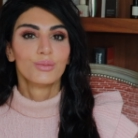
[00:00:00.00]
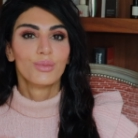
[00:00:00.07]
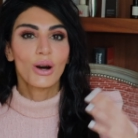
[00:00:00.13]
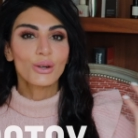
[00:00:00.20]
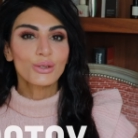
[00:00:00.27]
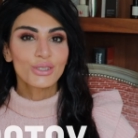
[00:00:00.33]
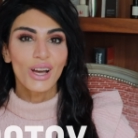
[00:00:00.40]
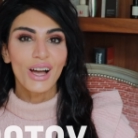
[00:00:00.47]

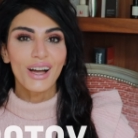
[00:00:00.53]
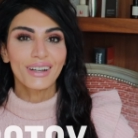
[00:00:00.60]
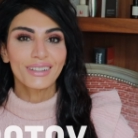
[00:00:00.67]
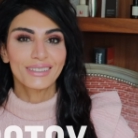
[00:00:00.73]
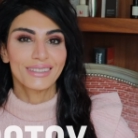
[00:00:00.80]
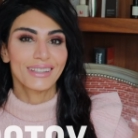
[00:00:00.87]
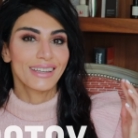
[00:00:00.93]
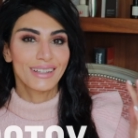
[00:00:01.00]

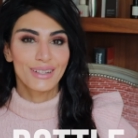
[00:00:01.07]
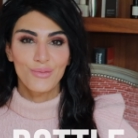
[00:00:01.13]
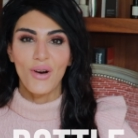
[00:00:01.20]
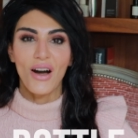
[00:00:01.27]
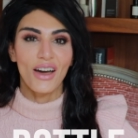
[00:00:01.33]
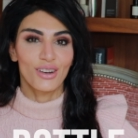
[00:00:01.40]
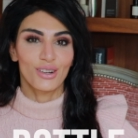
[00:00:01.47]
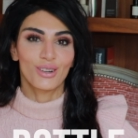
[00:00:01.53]
Botox in a
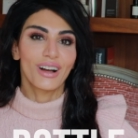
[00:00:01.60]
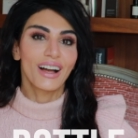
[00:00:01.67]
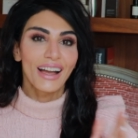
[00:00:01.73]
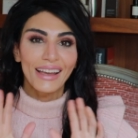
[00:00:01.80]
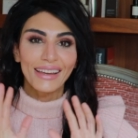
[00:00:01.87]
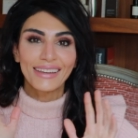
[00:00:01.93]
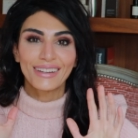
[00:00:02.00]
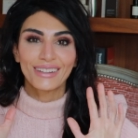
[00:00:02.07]
bottle.
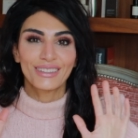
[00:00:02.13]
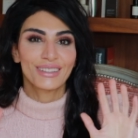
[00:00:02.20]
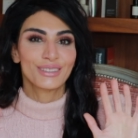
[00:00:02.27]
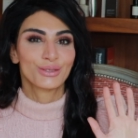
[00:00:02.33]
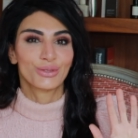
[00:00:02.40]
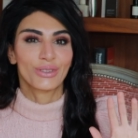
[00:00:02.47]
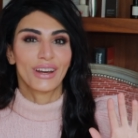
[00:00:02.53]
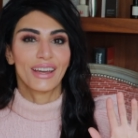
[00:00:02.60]
I hear
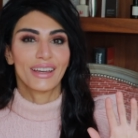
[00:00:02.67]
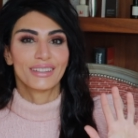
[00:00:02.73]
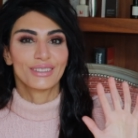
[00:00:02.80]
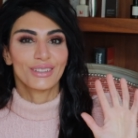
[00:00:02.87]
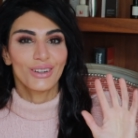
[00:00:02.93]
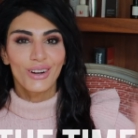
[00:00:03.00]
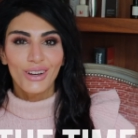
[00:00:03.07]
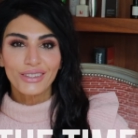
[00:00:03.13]
this
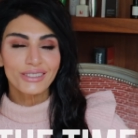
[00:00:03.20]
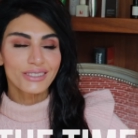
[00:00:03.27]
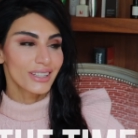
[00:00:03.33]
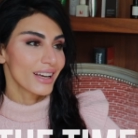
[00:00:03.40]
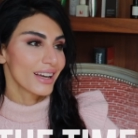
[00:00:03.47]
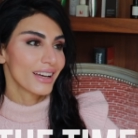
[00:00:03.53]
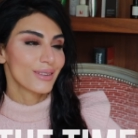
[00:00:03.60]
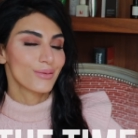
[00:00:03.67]
phrase all the
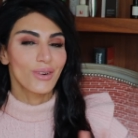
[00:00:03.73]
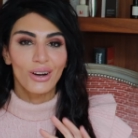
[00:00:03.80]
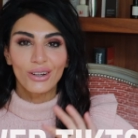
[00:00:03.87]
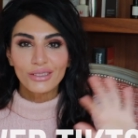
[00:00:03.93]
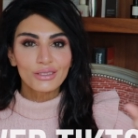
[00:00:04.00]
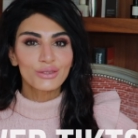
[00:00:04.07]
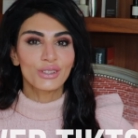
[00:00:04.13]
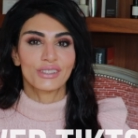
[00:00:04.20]
time,
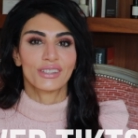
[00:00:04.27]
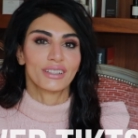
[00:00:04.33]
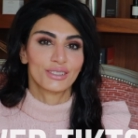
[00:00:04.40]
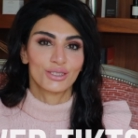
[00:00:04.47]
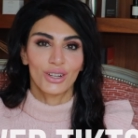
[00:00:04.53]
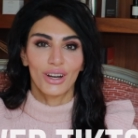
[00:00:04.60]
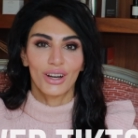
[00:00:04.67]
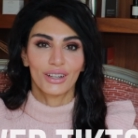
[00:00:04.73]
all over
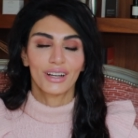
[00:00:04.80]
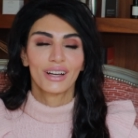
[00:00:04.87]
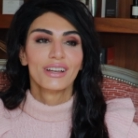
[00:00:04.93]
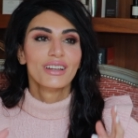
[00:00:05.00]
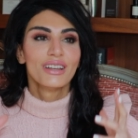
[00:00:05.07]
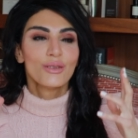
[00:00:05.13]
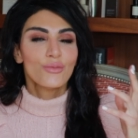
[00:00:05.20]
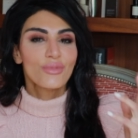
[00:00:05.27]
TikTok,
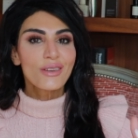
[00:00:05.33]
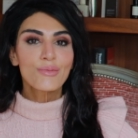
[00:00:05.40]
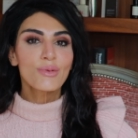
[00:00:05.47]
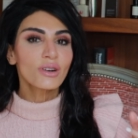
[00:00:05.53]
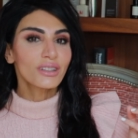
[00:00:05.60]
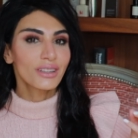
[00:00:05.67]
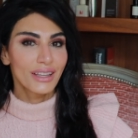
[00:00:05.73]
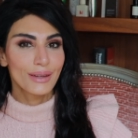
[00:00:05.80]

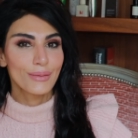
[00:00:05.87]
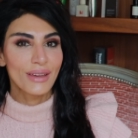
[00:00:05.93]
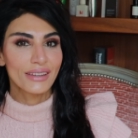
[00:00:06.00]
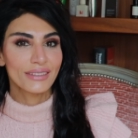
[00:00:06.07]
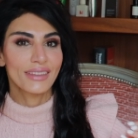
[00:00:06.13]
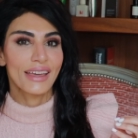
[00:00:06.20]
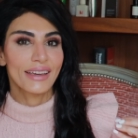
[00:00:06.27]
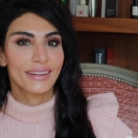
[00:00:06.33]
people
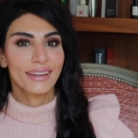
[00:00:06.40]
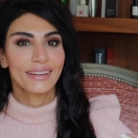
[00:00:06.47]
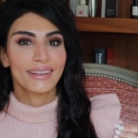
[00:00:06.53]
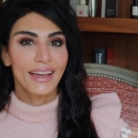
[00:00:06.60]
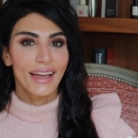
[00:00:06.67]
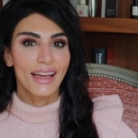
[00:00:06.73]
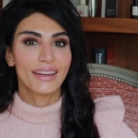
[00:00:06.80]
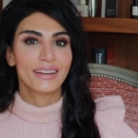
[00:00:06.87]
claiming they can
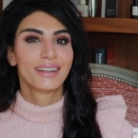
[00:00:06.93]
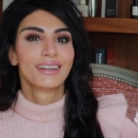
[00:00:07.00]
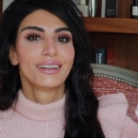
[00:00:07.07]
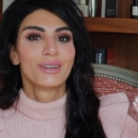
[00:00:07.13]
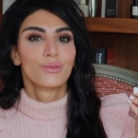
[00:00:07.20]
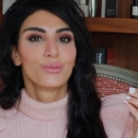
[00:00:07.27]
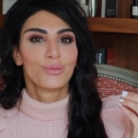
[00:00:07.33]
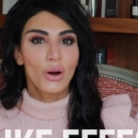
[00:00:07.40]
get
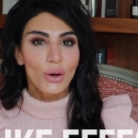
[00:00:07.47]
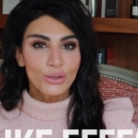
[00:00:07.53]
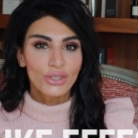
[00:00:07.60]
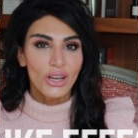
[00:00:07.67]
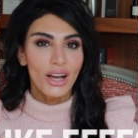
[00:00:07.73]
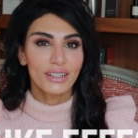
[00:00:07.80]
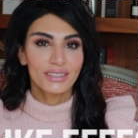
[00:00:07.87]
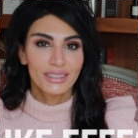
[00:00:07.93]

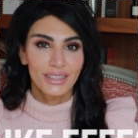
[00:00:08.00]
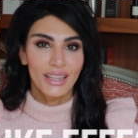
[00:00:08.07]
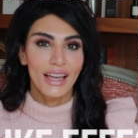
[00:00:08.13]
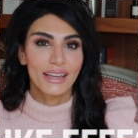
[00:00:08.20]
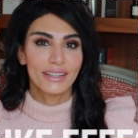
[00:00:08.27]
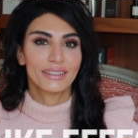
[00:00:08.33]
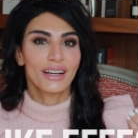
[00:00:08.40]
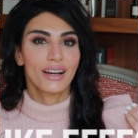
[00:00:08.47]

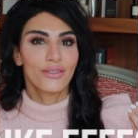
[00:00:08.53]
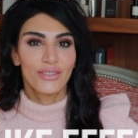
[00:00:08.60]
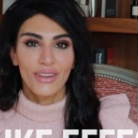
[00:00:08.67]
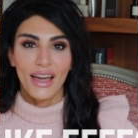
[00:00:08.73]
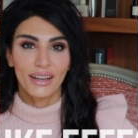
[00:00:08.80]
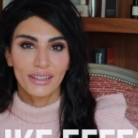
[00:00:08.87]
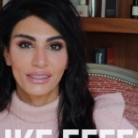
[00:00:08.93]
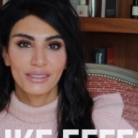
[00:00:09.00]
Botox-like
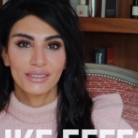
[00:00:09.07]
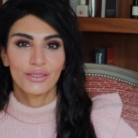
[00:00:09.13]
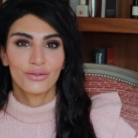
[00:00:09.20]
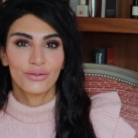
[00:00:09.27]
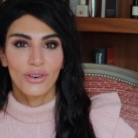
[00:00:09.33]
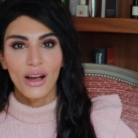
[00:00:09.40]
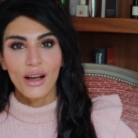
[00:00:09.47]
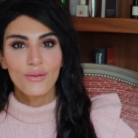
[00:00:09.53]
effects
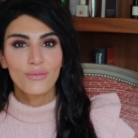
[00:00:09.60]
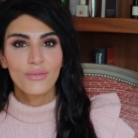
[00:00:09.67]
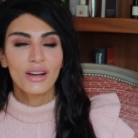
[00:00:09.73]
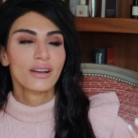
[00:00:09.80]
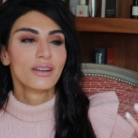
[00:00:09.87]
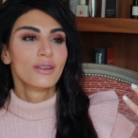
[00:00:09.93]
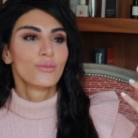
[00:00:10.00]
from